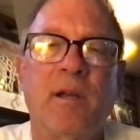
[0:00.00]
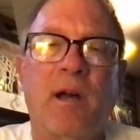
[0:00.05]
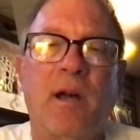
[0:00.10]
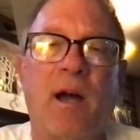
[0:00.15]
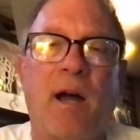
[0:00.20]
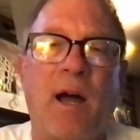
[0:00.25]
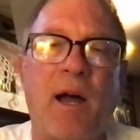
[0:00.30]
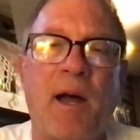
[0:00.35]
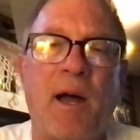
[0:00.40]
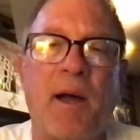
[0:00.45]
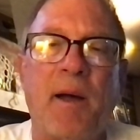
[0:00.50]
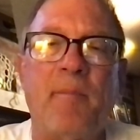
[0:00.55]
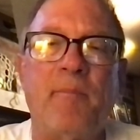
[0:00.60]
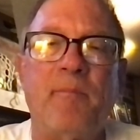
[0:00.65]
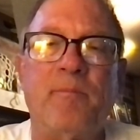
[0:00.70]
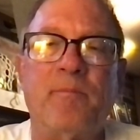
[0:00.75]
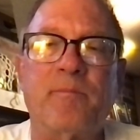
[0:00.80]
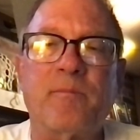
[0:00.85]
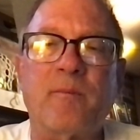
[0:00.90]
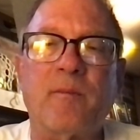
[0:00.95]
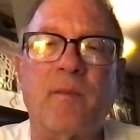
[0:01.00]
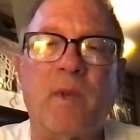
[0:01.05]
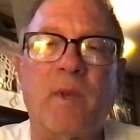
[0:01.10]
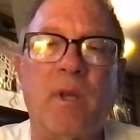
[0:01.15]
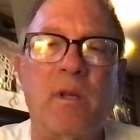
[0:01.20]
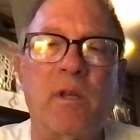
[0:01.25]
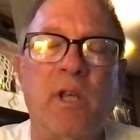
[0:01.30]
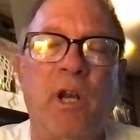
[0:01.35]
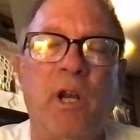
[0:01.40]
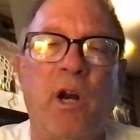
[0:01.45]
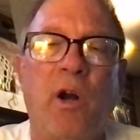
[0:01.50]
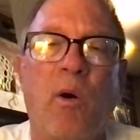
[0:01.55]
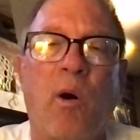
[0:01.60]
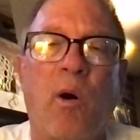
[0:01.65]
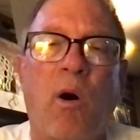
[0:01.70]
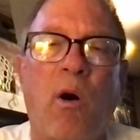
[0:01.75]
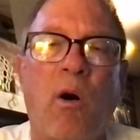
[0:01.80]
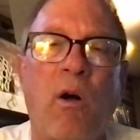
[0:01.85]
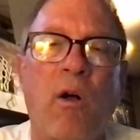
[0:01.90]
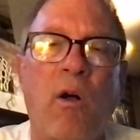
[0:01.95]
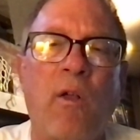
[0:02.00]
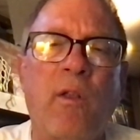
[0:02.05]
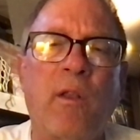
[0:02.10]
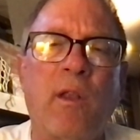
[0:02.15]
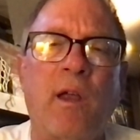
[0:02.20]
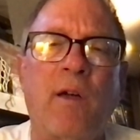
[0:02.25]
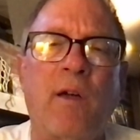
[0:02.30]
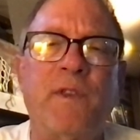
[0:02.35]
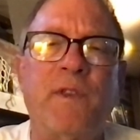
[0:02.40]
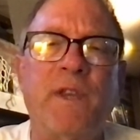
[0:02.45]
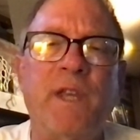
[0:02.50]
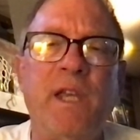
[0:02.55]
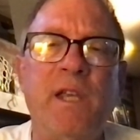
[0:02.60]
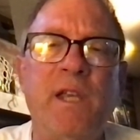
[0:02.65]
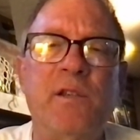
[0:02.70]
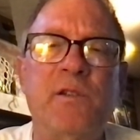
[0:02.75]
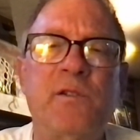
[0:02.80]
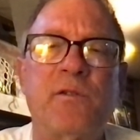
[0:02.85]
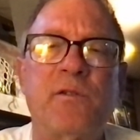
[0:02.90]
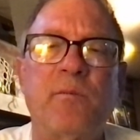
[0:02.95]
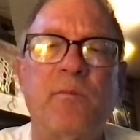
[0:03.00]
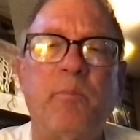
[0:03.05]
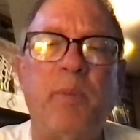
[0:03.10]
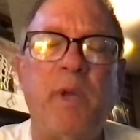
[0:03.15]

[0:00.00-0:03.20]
all of these